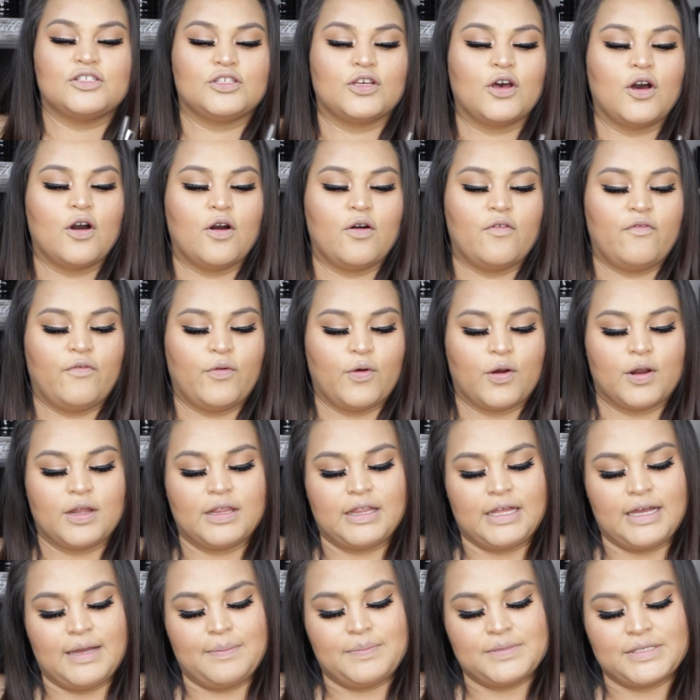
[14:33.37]
So for
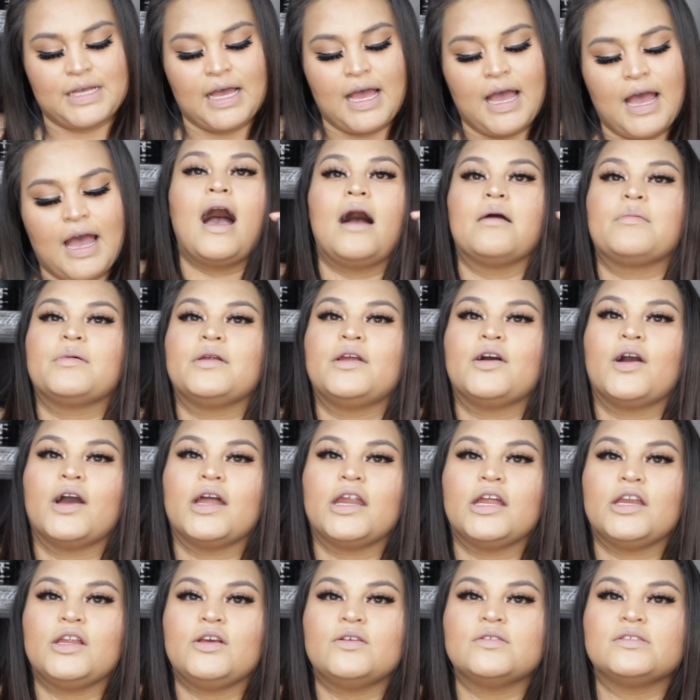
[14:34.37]
lips, I'm gonna go
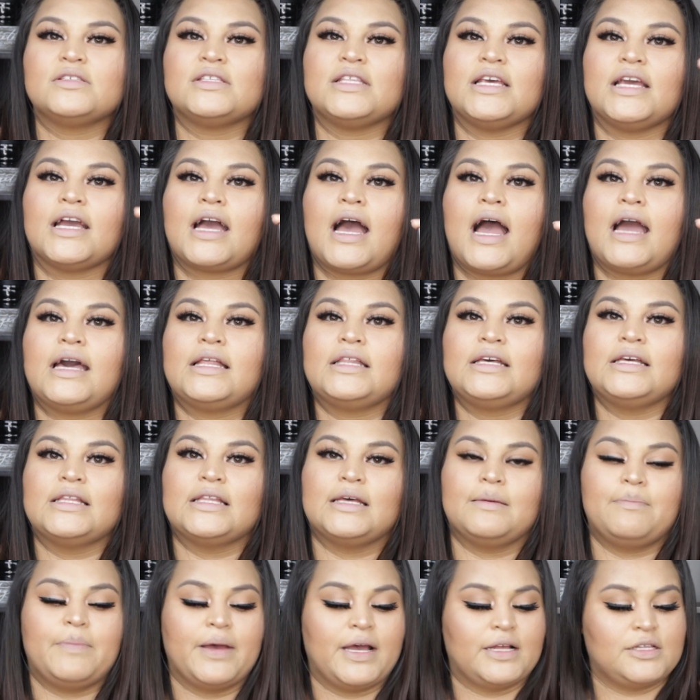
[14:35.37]
ahead and use the Kylie
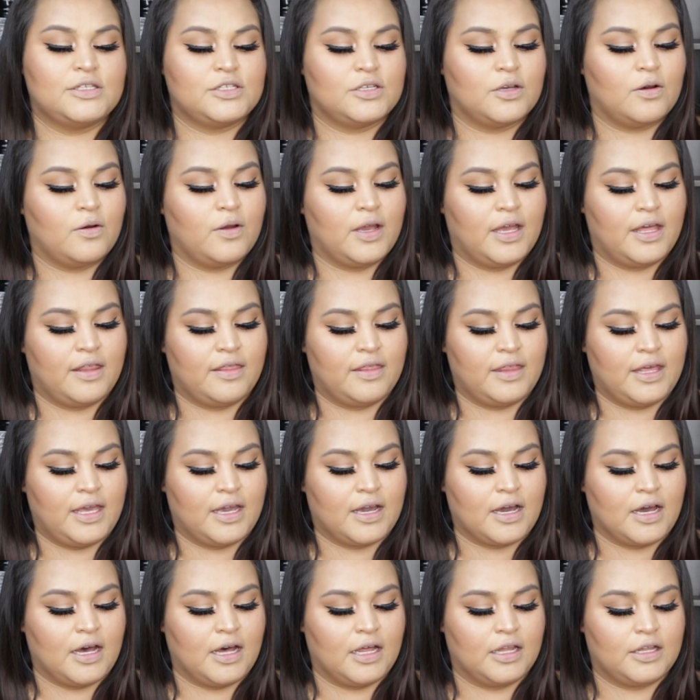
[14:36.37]
lip pencil in the
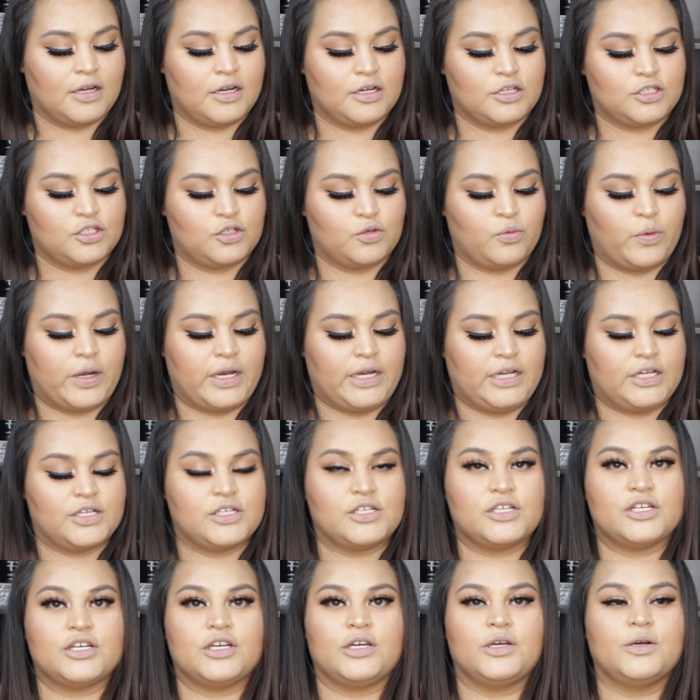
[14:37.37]
color
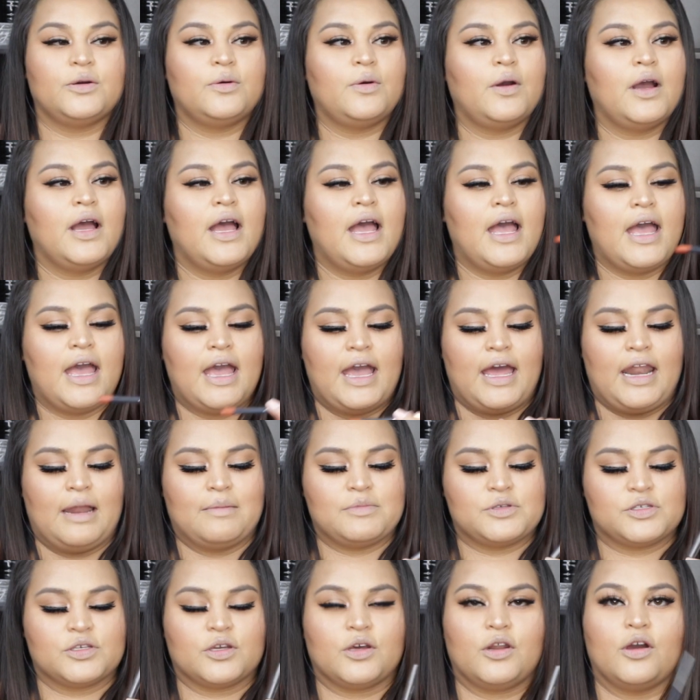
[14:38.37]
22, and
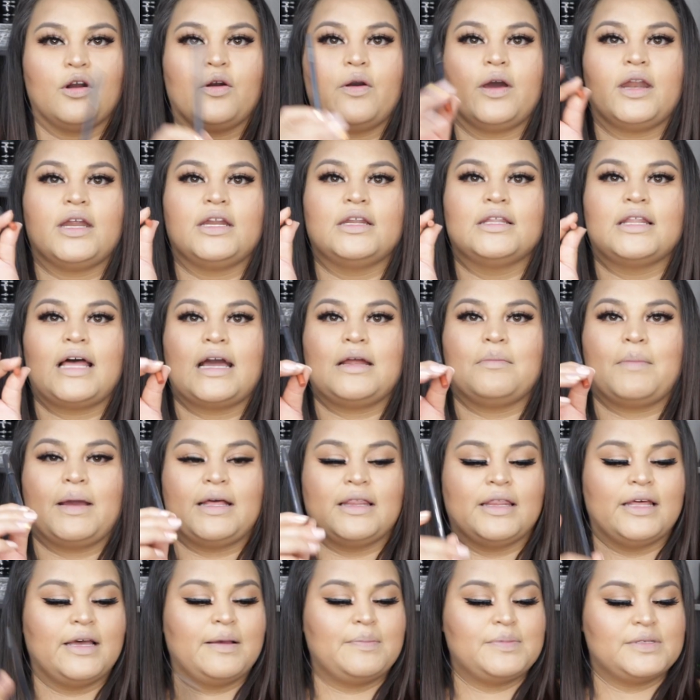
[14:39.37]
I'm just gonna go ahead and line my
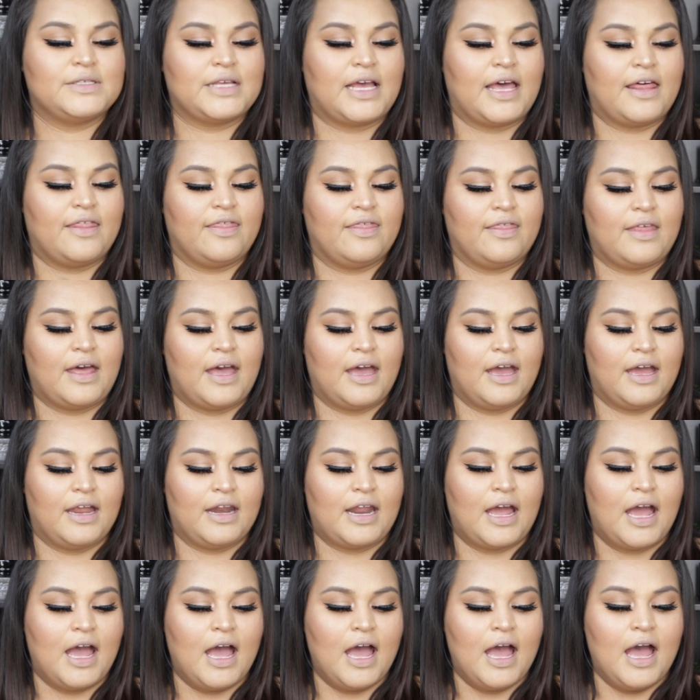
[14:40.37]
lips, and
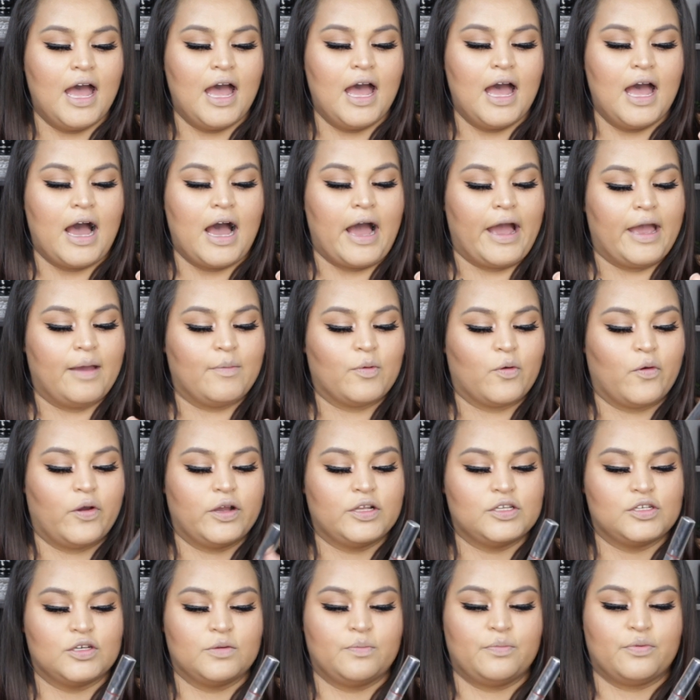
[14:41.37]
then I am
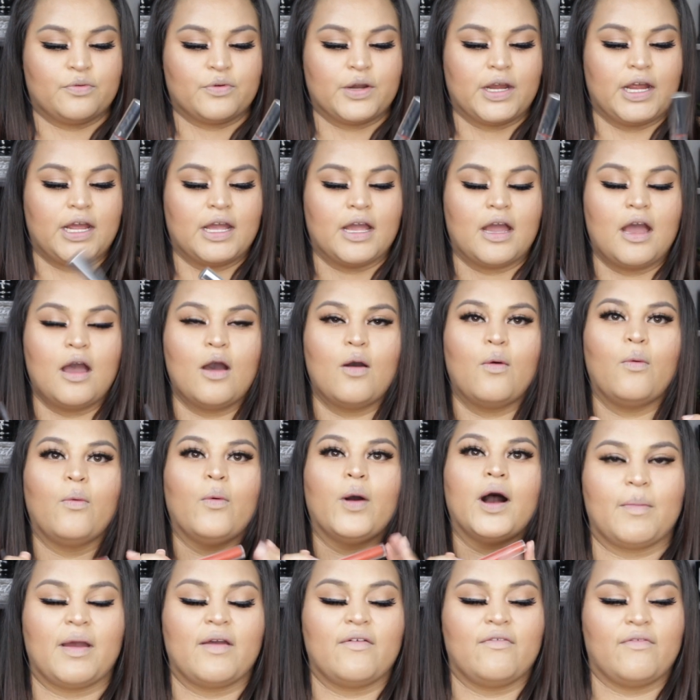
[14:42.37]
going to bring
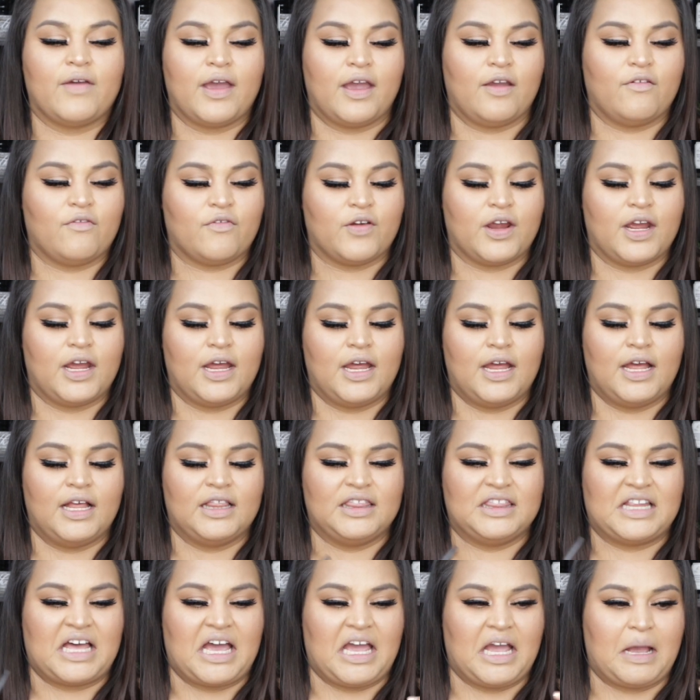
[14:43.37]
one of my favorite
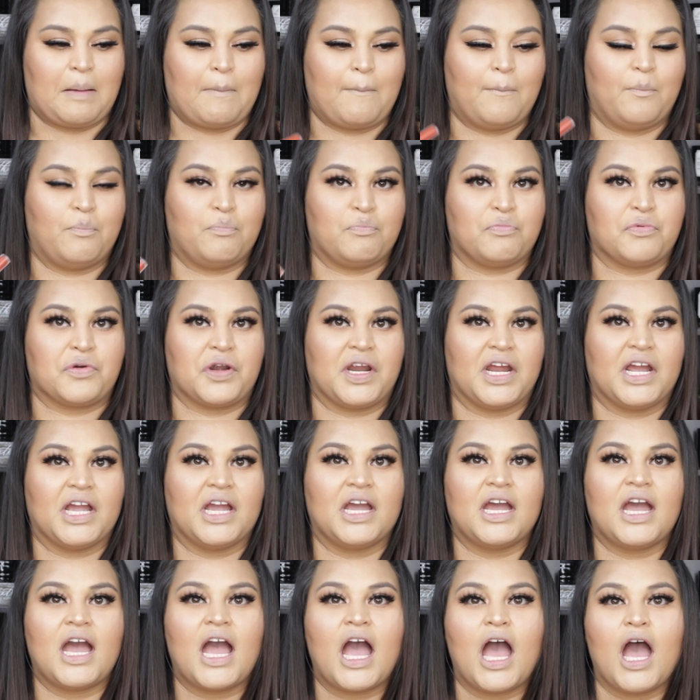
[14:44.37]
like
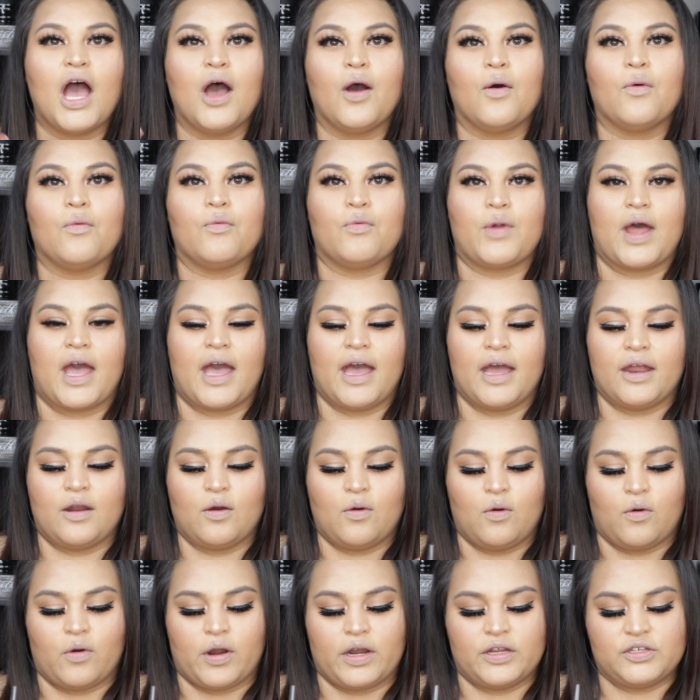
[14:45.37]
brick red
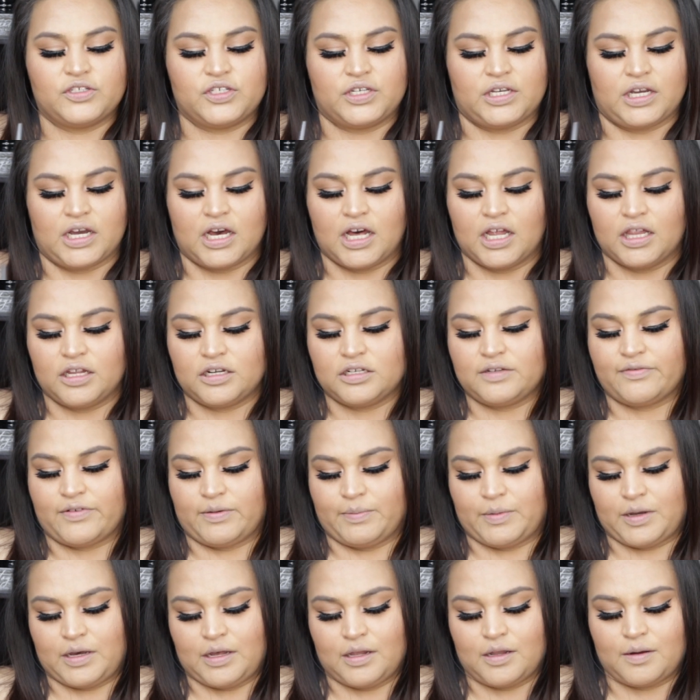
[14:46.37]
orangey colors
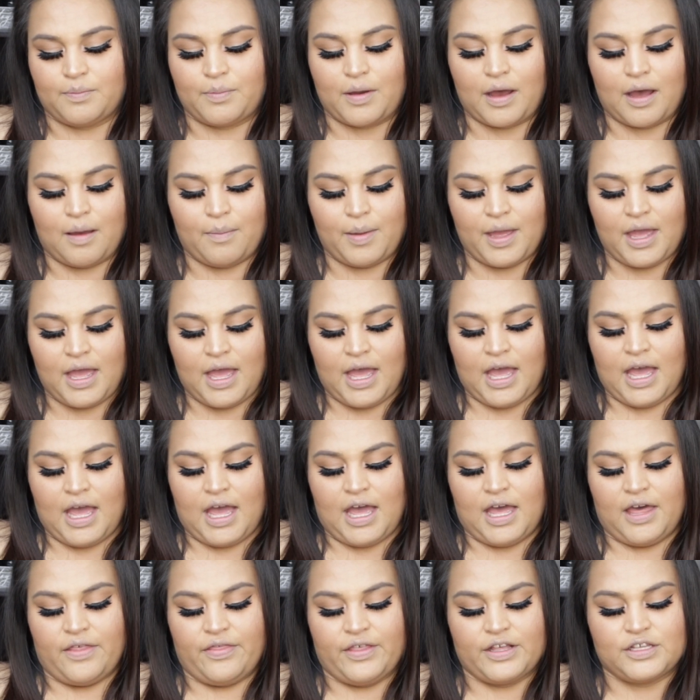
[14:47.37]
from ColourPop,
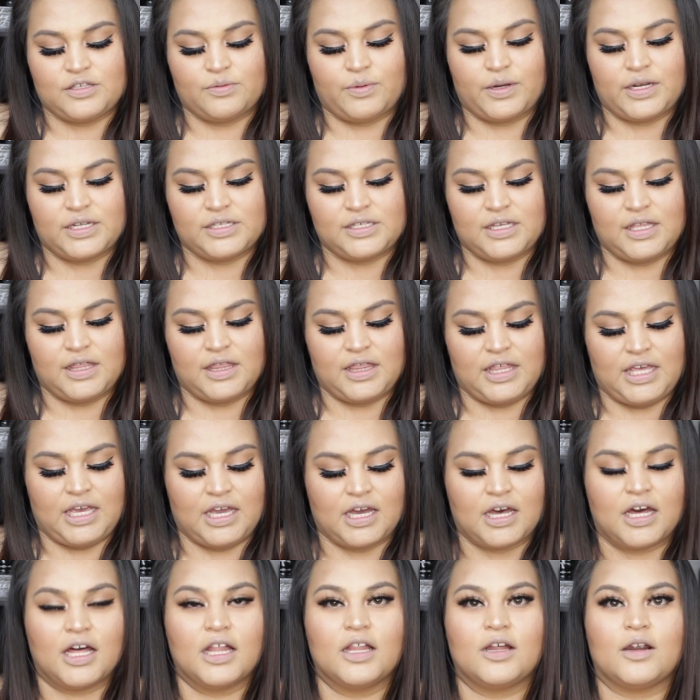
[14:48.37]
and this one is in the
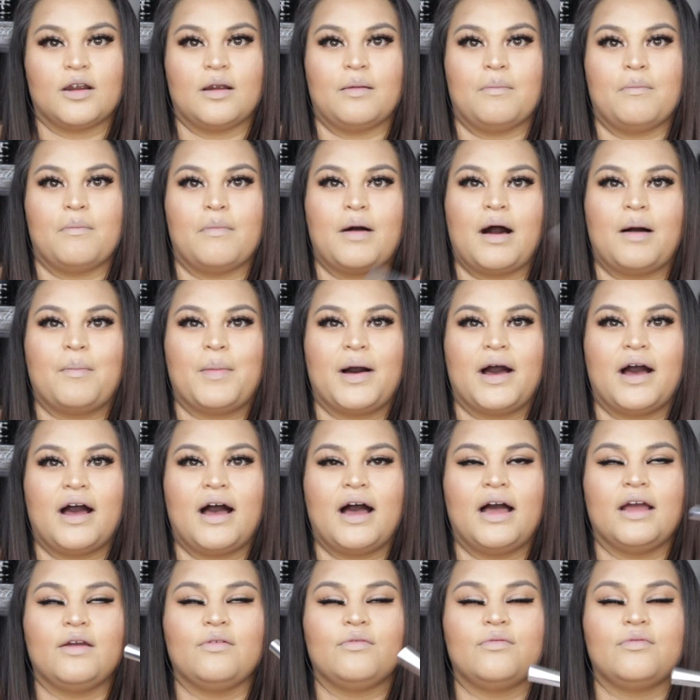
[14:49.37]
color Mama.
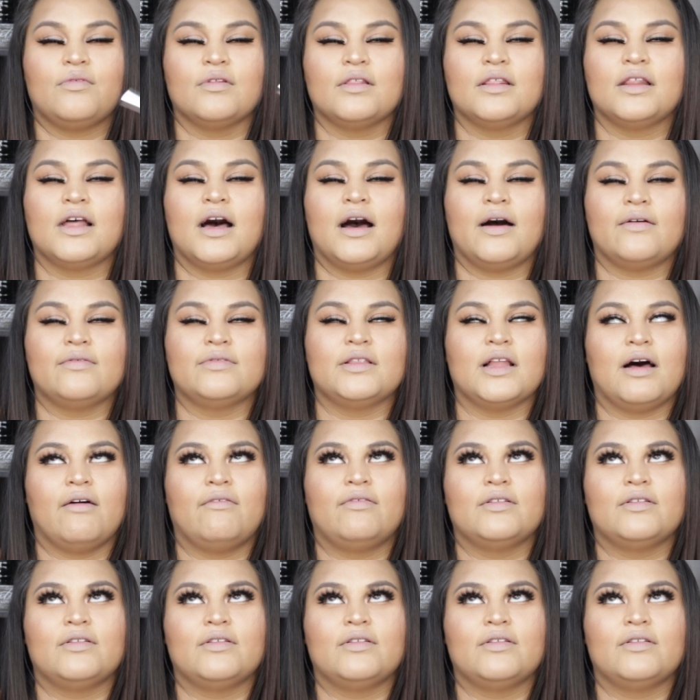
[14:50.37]
I love